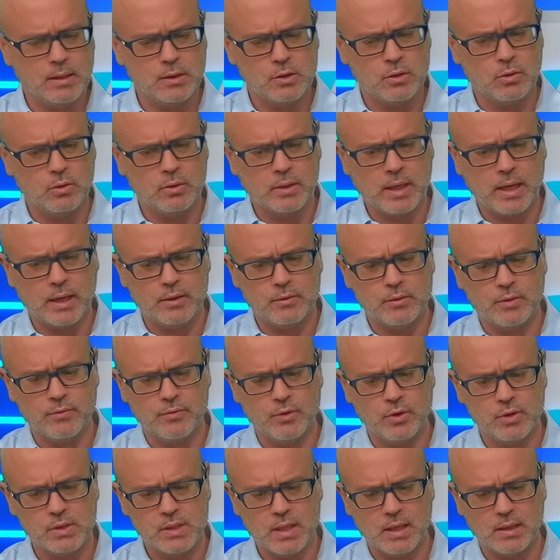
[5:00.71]
Jewel Cat
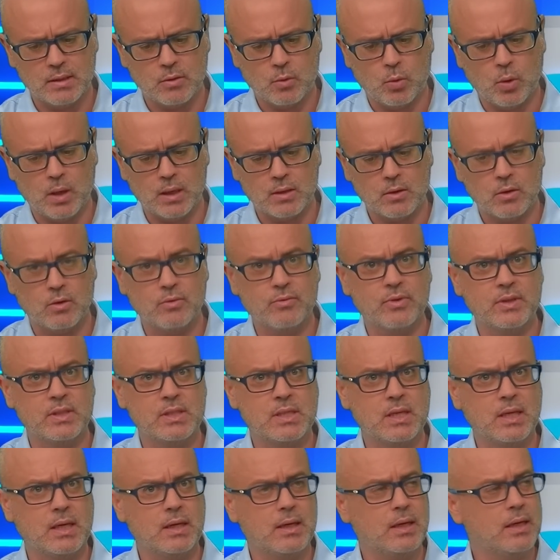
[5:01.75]
reversed that quite
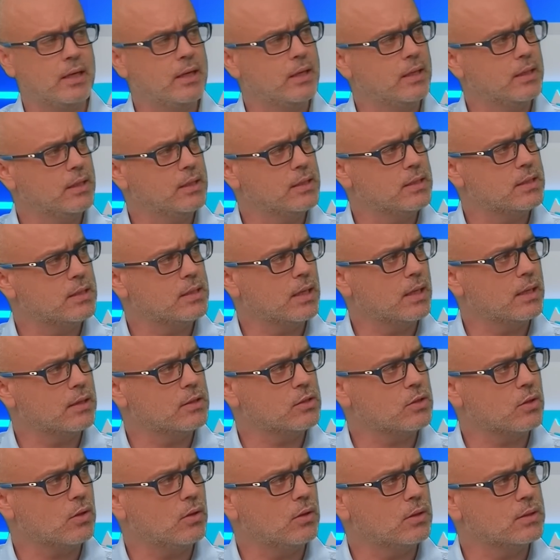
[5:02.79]
convincingly in his second
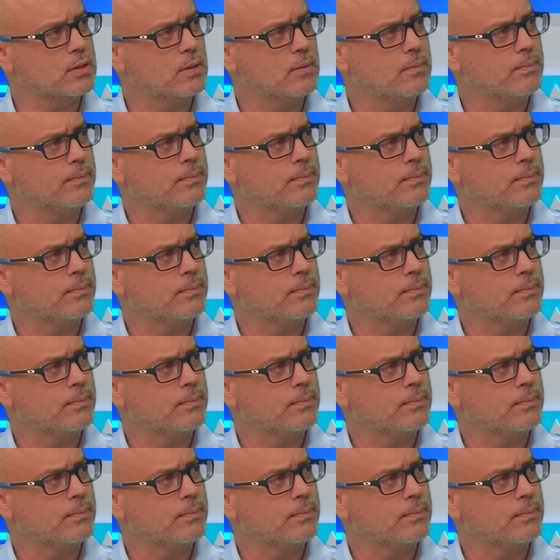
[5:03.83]
slot.